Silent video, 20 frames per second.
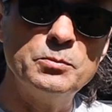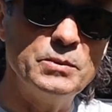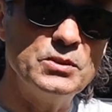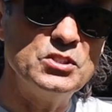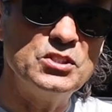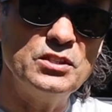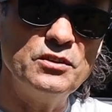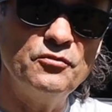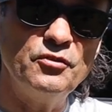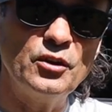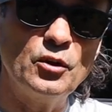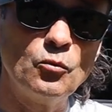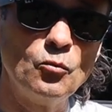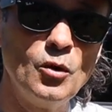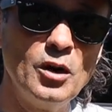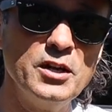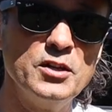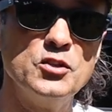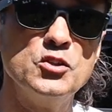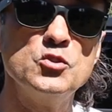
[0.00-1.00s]
specific
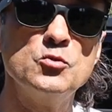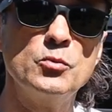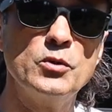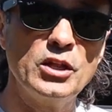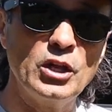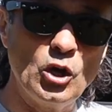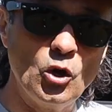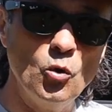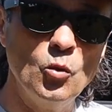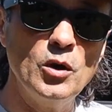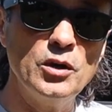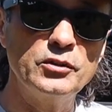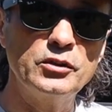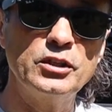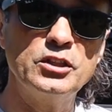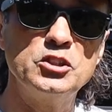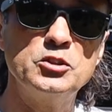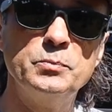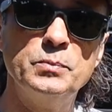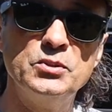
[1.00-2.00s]
runs where they go out
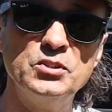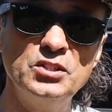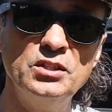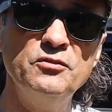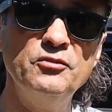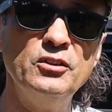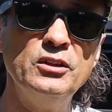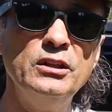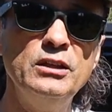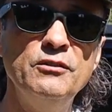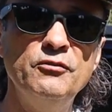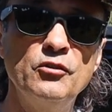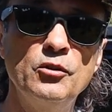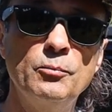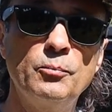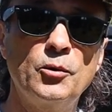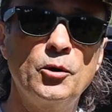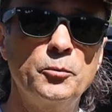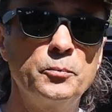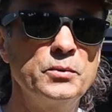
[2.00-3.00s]
there specifically for the
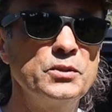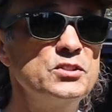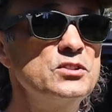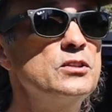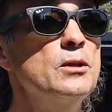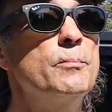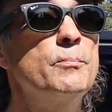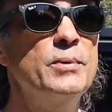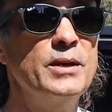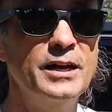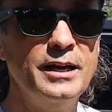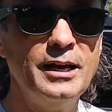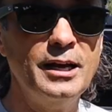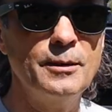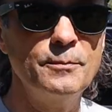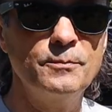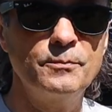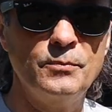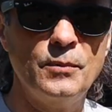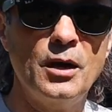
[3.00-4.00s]
purpose to pick
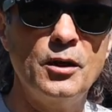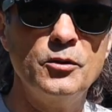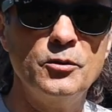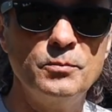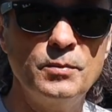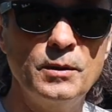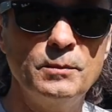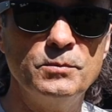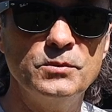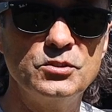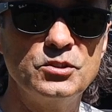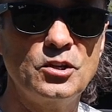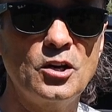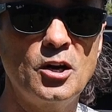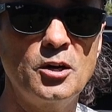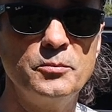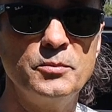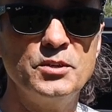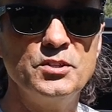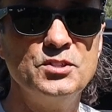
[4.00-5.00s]
up other people's
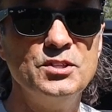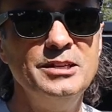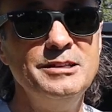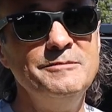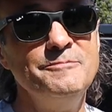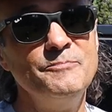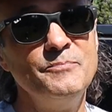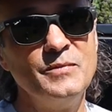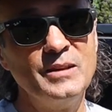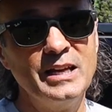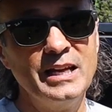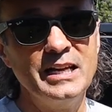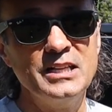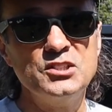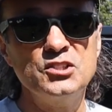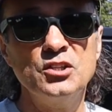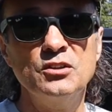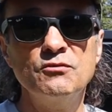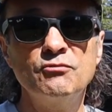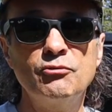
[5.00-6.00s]
garbage.
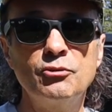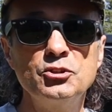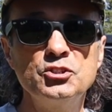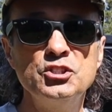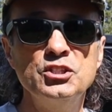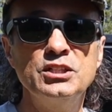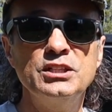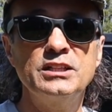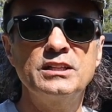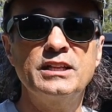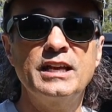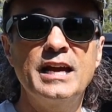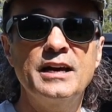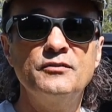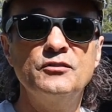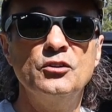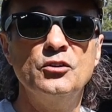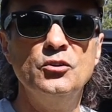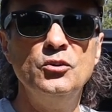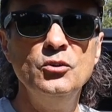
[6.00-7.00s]
It's unfortunate that they
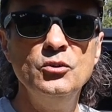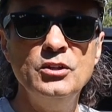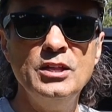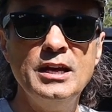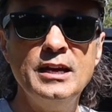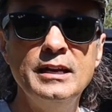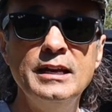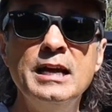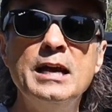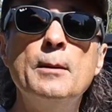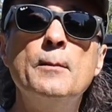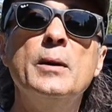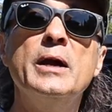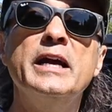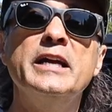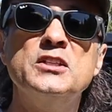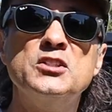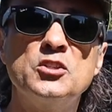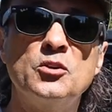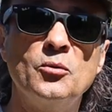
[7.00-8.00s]
have to do that.
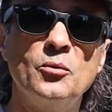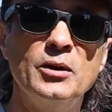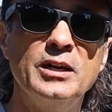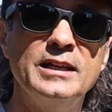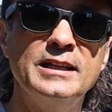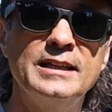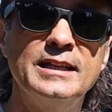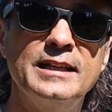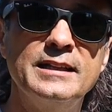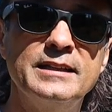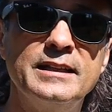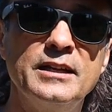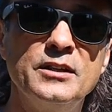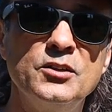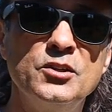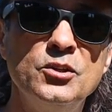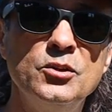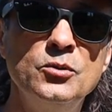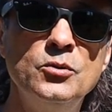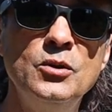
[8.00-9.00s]
It's great that they
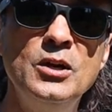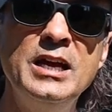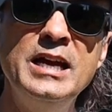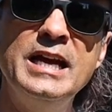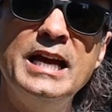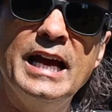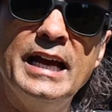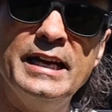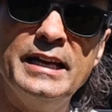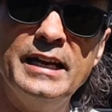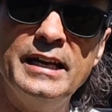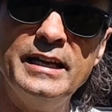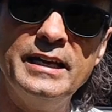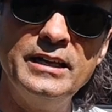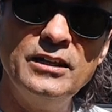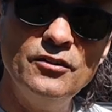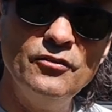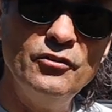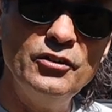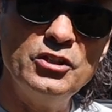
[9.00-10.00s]
do, and
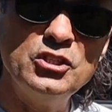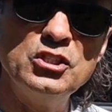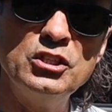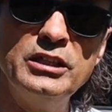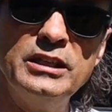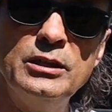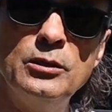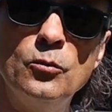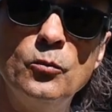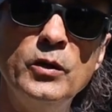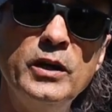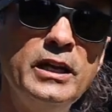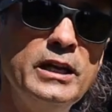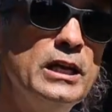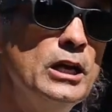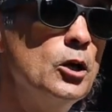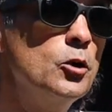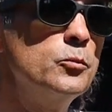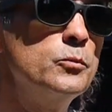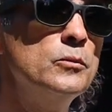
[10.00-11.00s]
individually we can
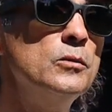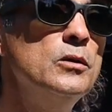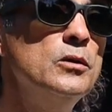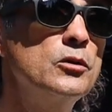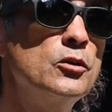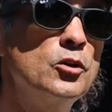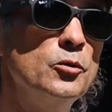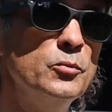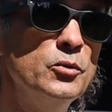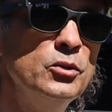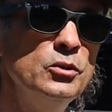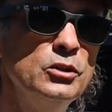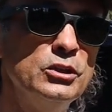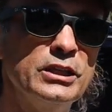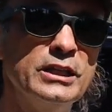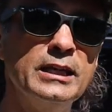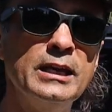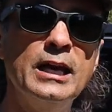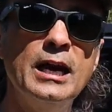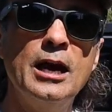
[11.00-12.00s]
help
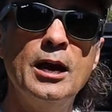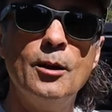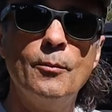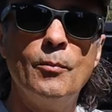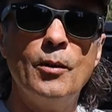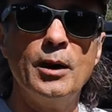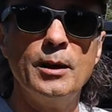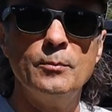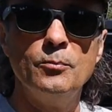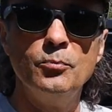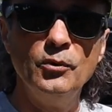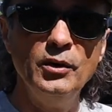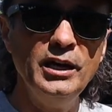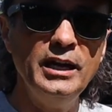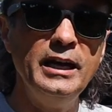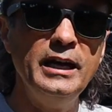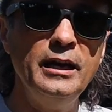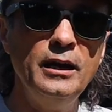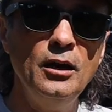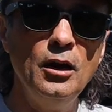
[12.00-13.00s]
communally by
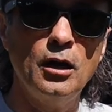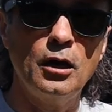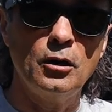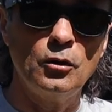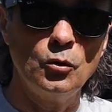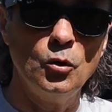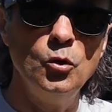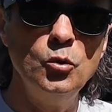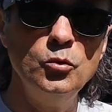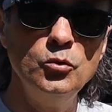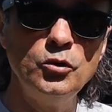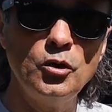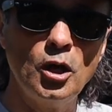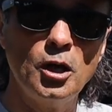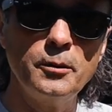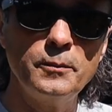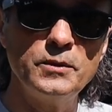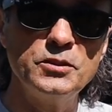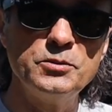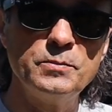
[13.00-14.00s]
bringing our own
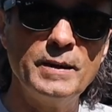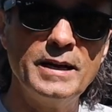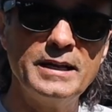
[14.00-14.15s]
garbage